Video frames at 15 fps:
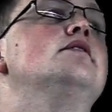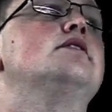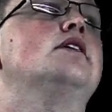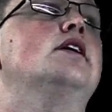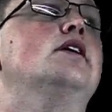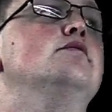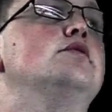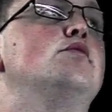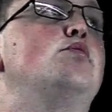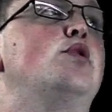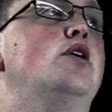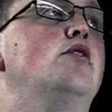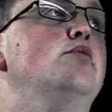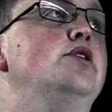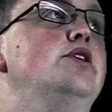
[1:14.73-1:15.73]
times the
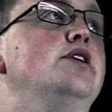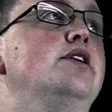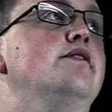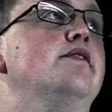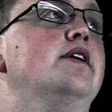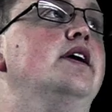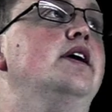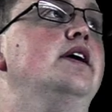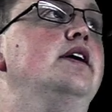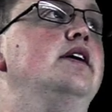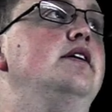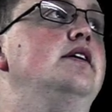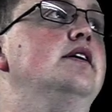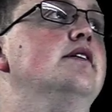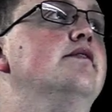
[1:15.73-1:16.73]
probability of A
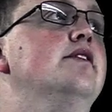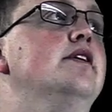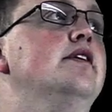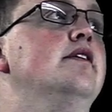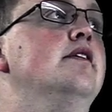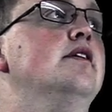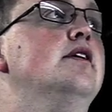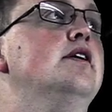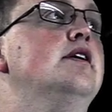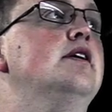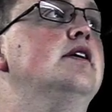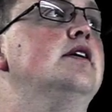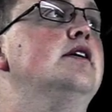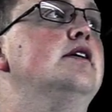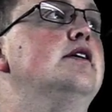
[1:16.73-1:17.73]
given
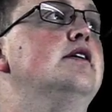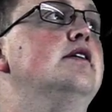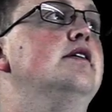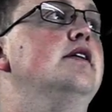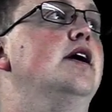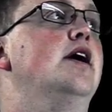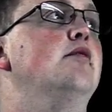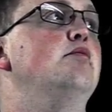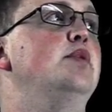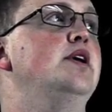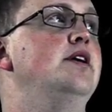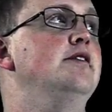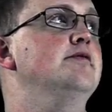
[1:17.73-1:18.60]
not B.